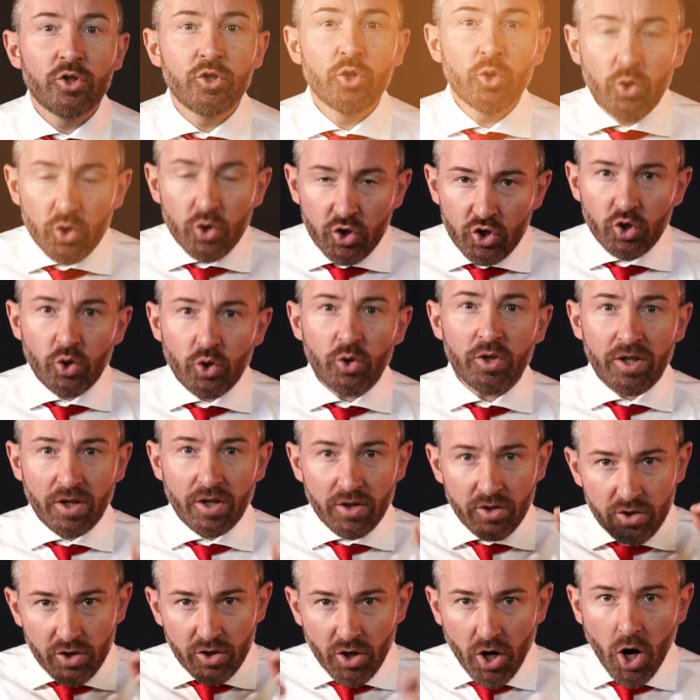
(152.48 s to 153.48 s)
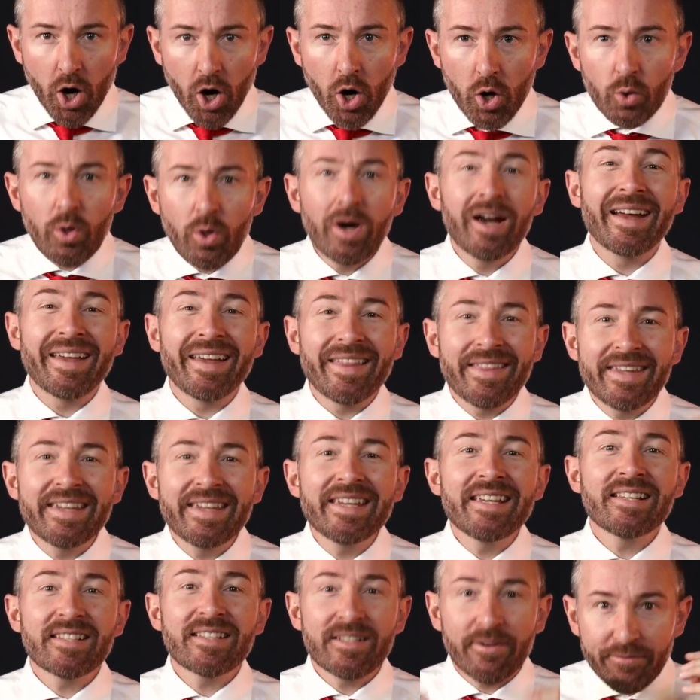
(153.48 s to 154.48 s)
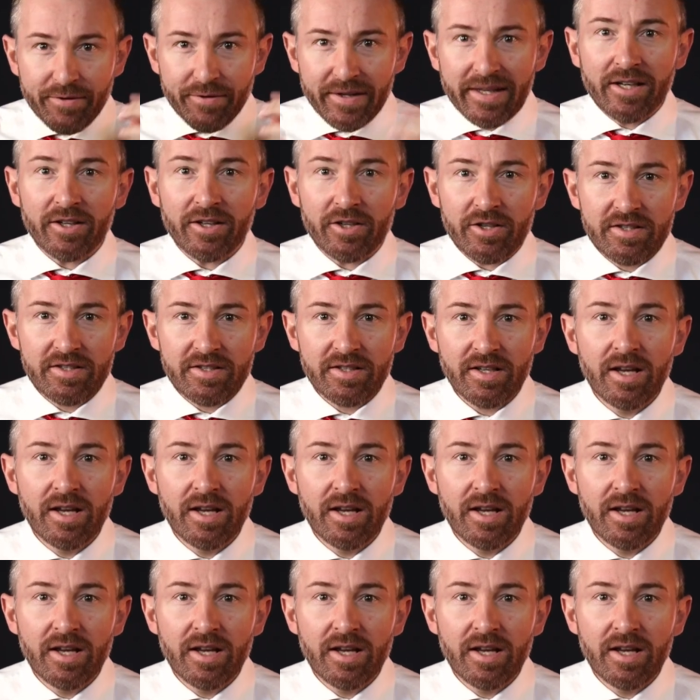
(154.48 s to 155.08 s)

should know these figures